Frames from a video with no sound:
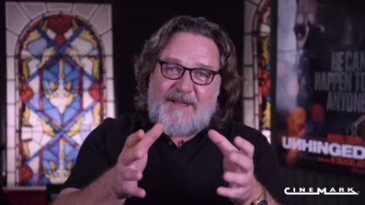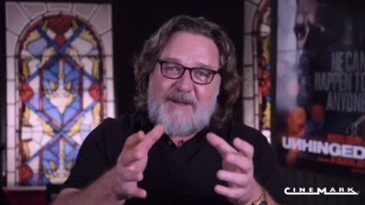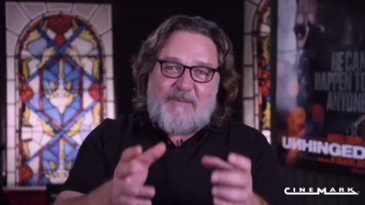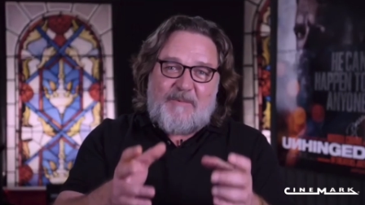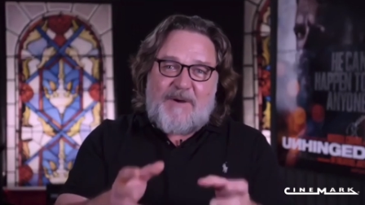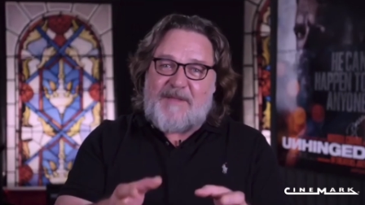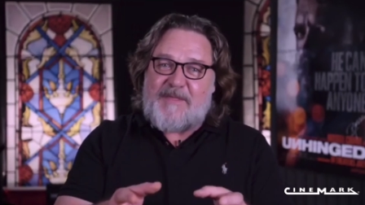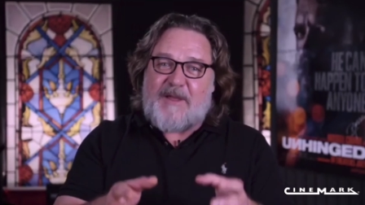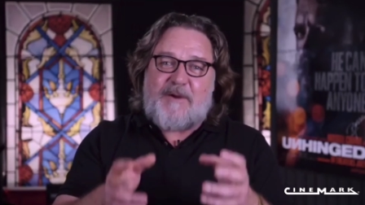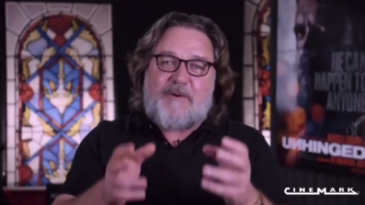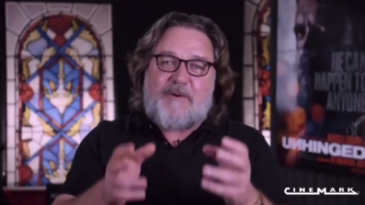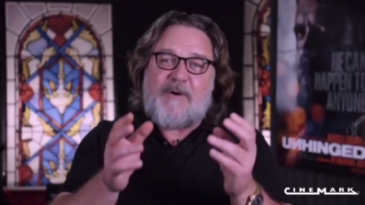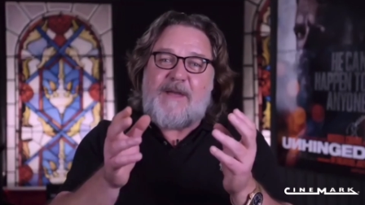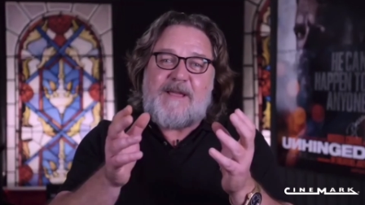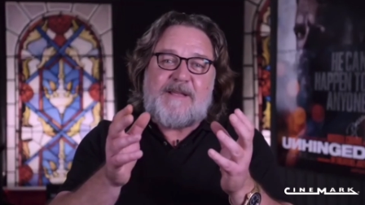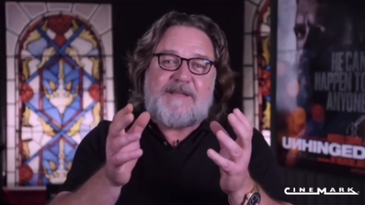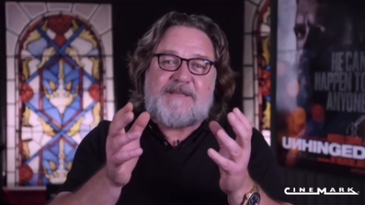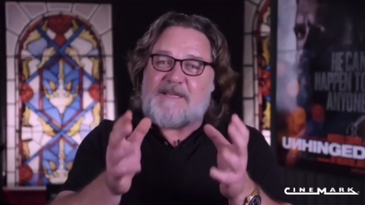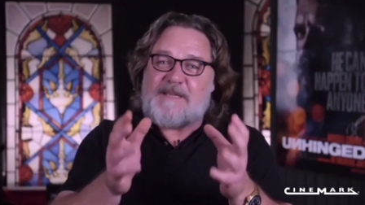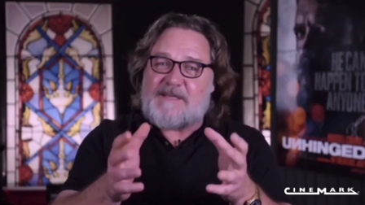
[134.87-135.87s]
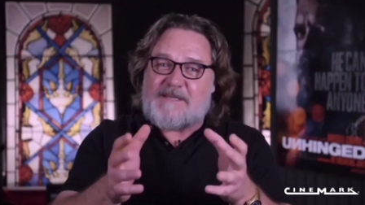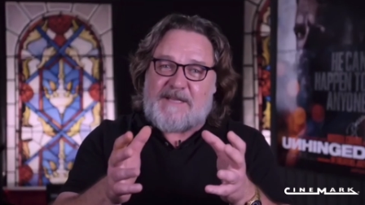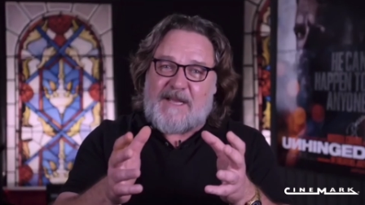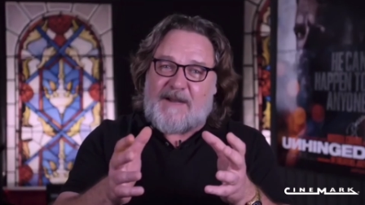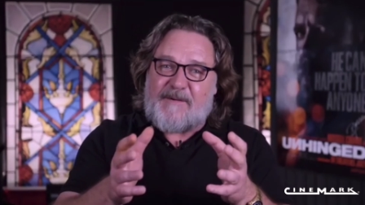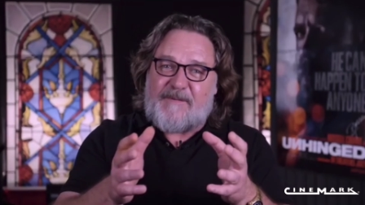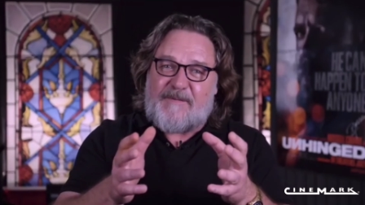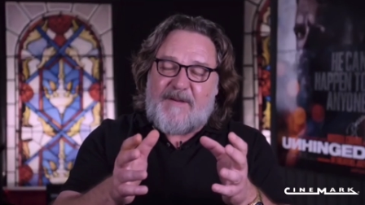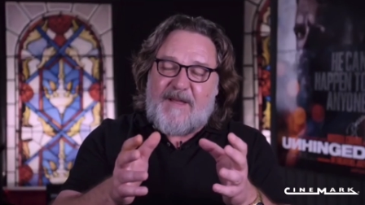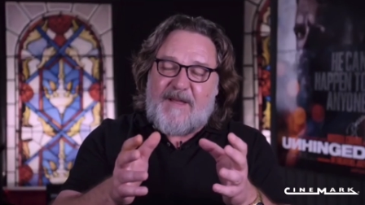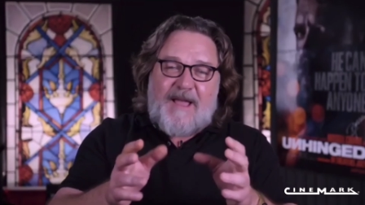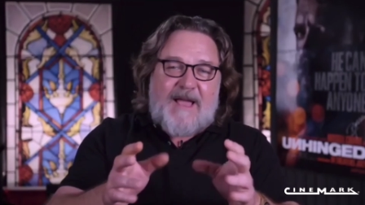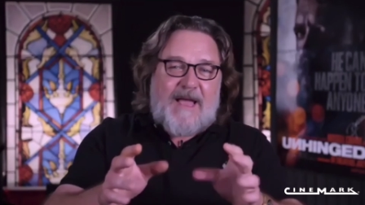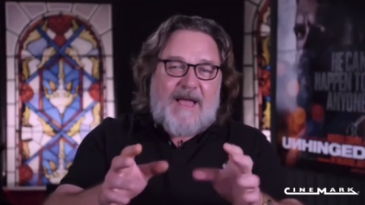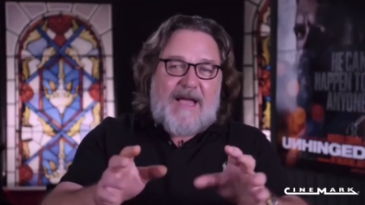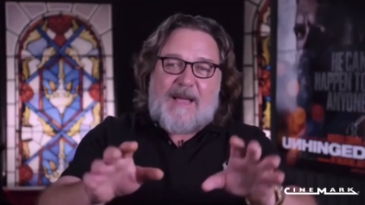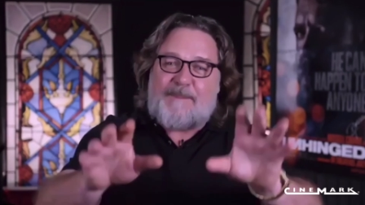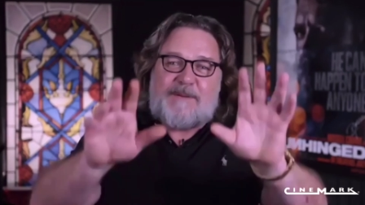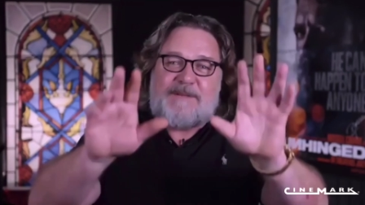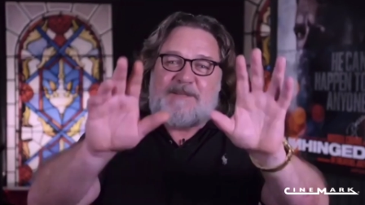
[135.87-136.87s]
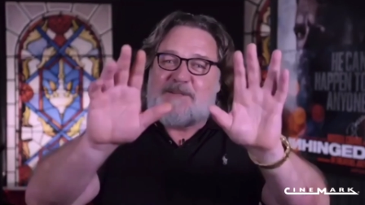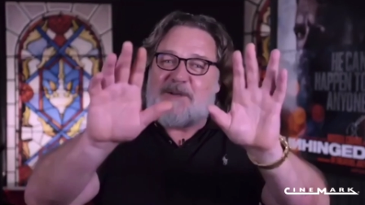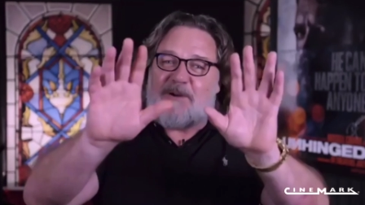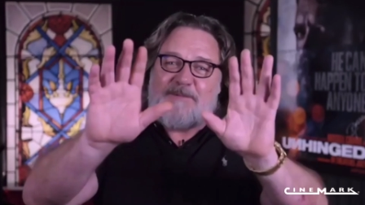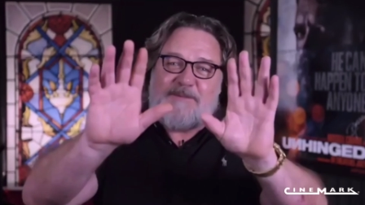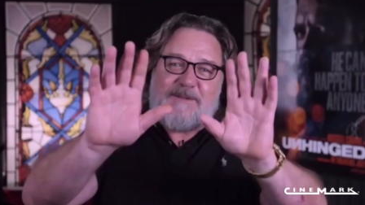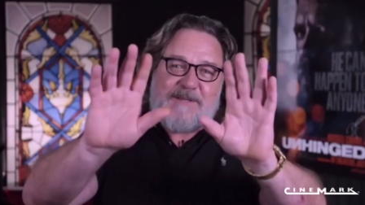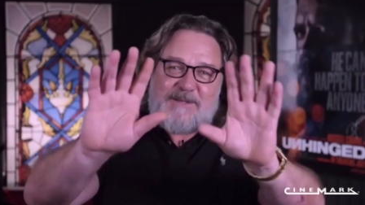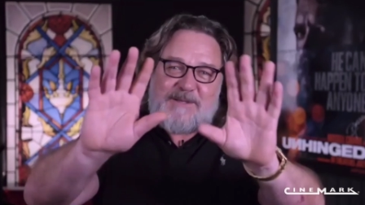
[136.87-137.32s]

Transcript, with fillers: where the crazy stuff happens on the